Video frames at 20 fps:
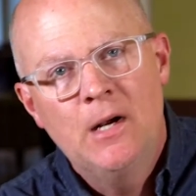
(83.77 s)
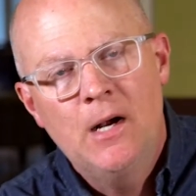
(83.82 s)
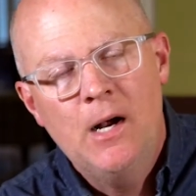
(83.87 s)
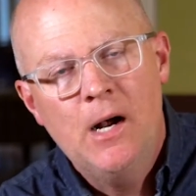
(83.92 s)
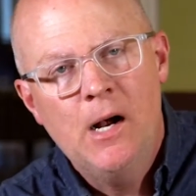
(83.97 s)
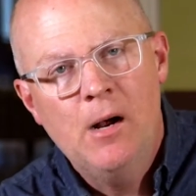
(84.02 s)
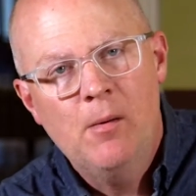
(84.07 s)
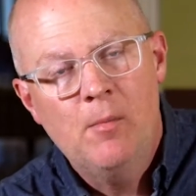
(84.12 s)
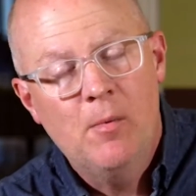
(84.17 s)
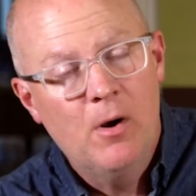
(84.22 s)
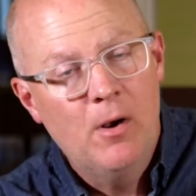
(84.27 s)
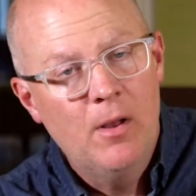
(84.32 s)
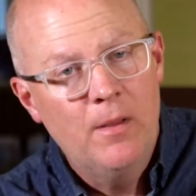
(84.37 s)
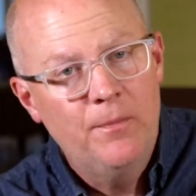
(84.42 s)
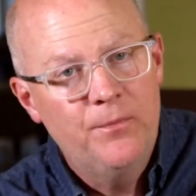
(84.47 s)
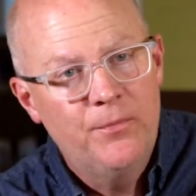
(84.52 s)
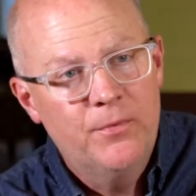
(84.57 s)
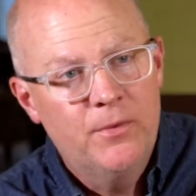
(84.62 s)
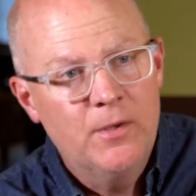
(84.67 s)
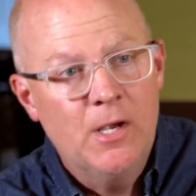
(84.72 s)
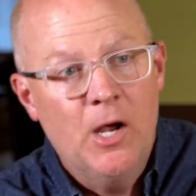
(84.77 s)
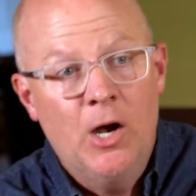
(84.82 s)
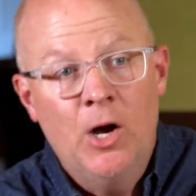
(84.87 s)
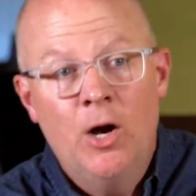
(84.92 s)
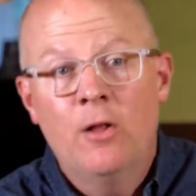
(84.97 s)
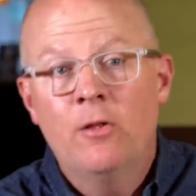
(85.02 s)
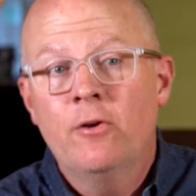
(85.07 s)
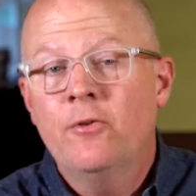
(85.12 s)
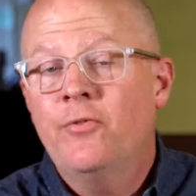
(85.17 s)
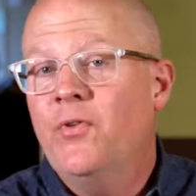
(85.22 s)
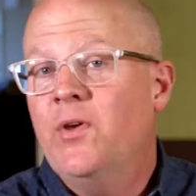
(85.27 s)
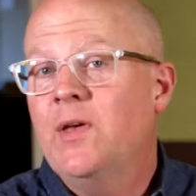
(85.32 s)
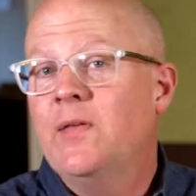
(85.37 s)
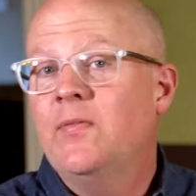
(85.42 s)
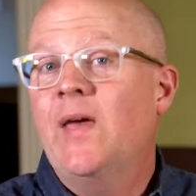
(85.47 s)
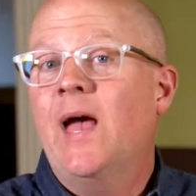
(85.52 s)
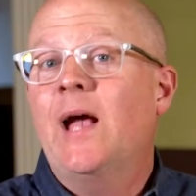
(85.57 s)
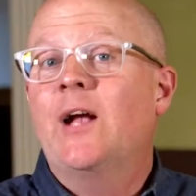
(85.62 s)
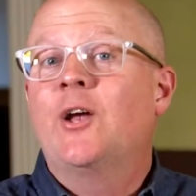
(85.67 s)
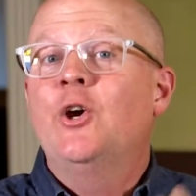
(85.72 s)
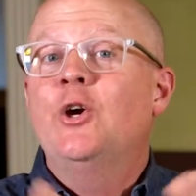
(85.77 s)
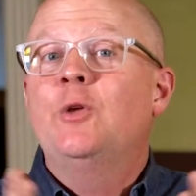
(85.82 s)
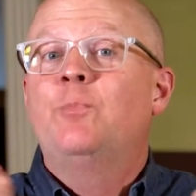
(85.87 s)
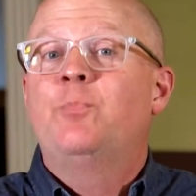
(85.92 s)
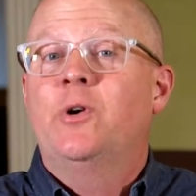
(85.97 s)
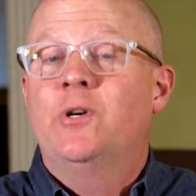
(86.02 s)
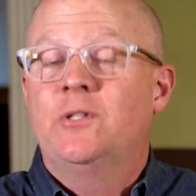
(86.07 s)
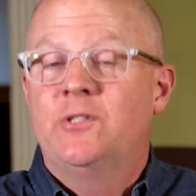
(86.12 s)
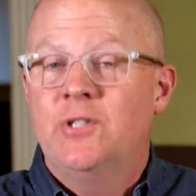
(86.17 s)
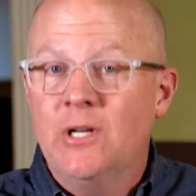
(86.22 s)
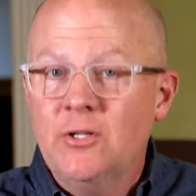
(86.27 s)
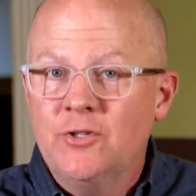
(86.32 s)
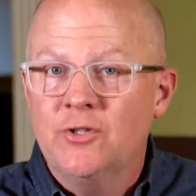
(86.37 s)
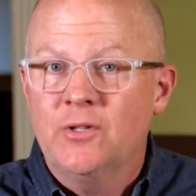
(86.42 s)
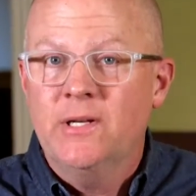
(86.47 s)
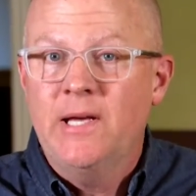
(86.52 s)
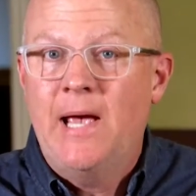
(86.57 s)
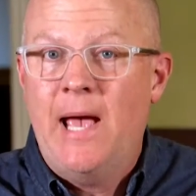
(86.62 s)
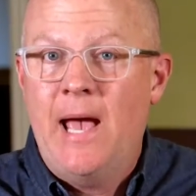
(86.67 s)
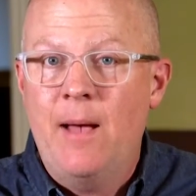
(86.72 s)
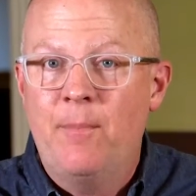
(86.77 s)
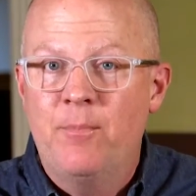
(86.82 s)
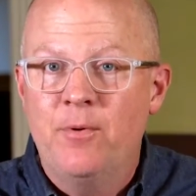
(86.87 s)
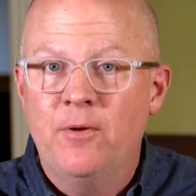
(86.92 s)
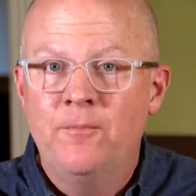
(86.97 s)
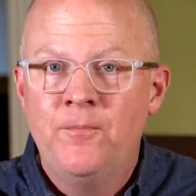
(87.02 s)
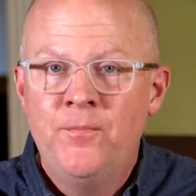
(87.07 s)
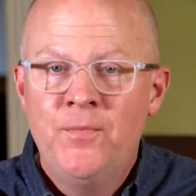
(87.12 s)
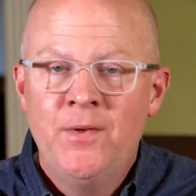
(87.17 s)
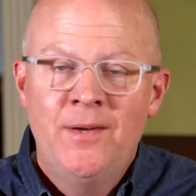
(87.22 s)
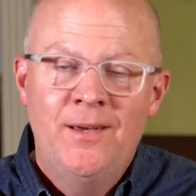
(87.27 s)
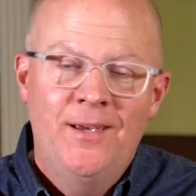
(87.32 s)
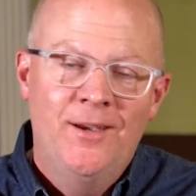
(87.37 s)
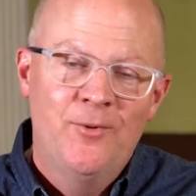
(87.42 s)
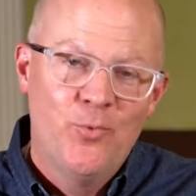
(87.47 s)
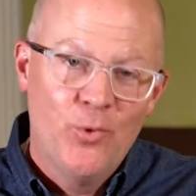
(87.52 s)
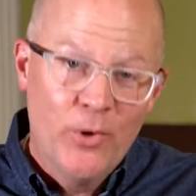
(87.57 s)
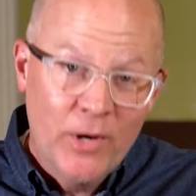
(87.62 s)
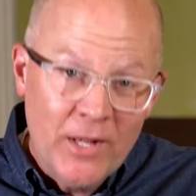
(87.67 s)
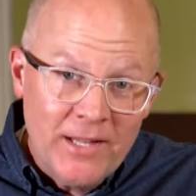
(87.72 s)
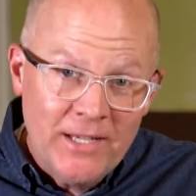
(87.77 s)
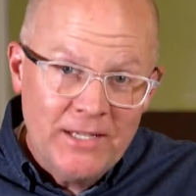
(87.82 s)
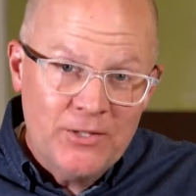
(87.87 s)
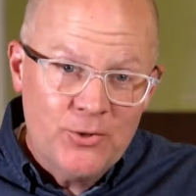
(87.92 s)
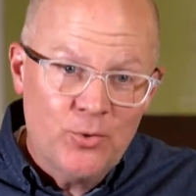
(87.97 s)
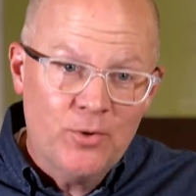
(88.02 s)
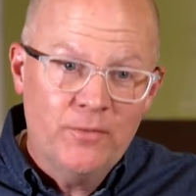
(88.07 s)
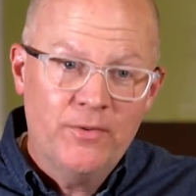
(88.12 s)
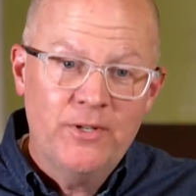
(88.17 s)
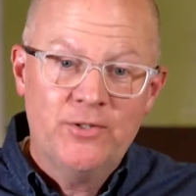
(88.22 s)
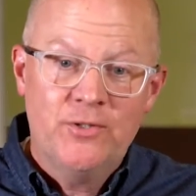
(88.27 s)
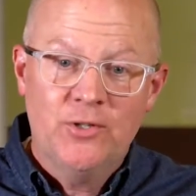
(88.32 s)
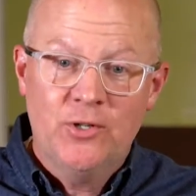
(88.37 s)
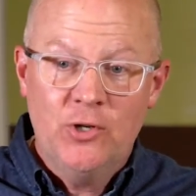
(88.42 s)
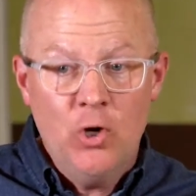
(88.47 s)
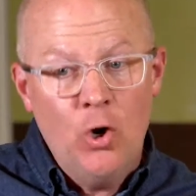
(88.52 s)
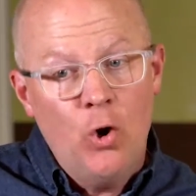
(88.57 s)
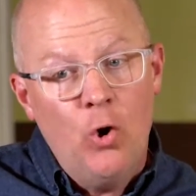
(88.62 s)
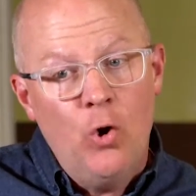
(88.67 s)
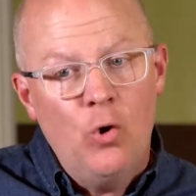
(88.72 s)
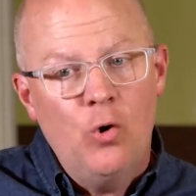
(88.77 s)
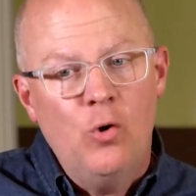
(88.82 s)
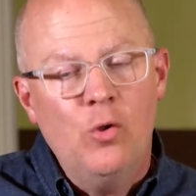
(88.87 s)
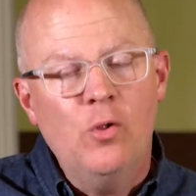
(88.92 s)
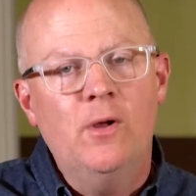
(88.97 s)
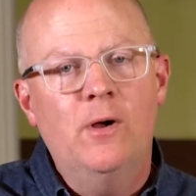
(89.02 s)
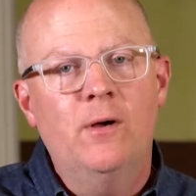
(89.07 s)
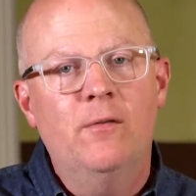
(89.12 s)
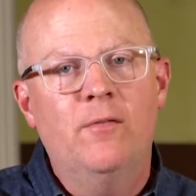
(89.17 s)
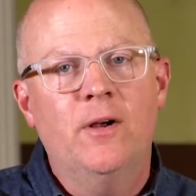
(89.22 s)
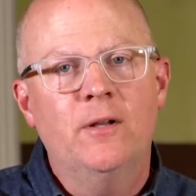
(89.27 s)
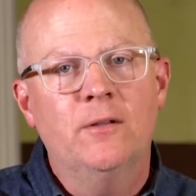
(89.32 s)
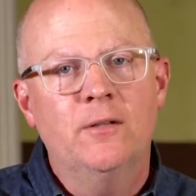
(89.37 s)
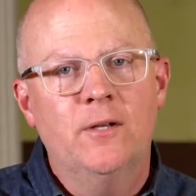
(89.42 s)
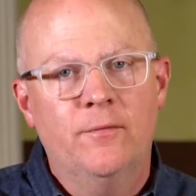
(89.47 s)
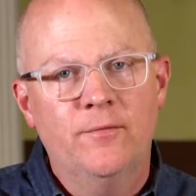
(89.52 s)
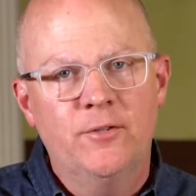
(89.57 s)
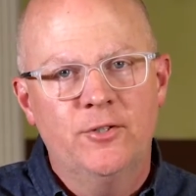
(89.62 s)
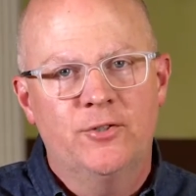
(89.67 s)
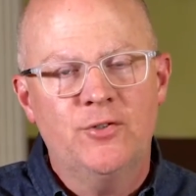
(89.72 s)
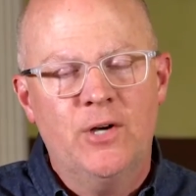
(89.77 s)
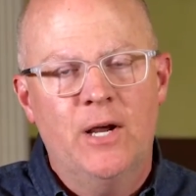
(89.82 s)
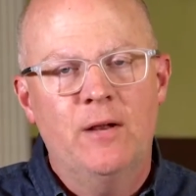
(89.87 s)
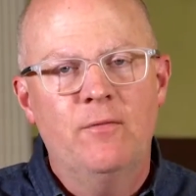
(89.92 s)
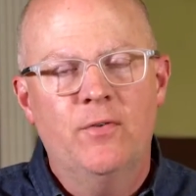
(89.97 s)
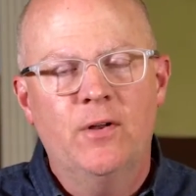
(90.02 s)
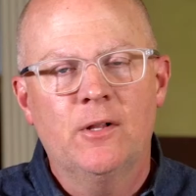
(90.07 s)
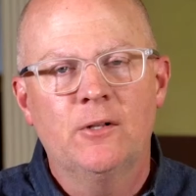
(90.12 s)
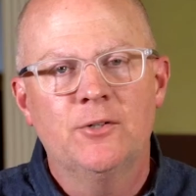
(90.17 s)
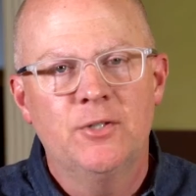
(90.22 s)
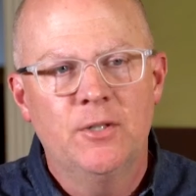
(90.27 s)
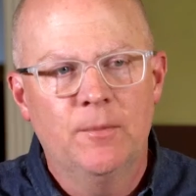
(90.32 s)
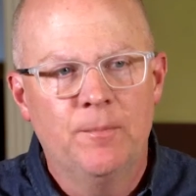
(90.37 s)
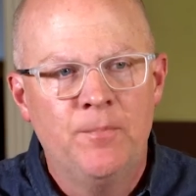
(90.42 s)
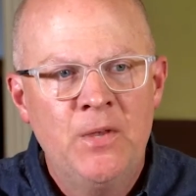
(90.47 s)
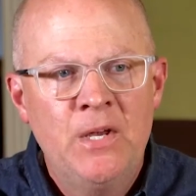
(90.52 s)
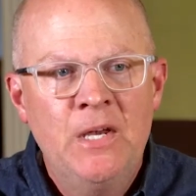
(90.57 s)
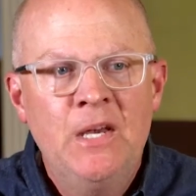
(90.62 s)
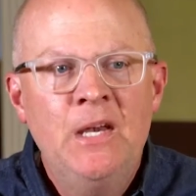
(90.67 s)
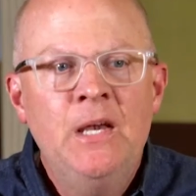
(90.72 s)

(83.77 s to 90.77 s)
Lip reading: The other thing that could potentially happen, and really sort of is the goal of this Triad Fellowship,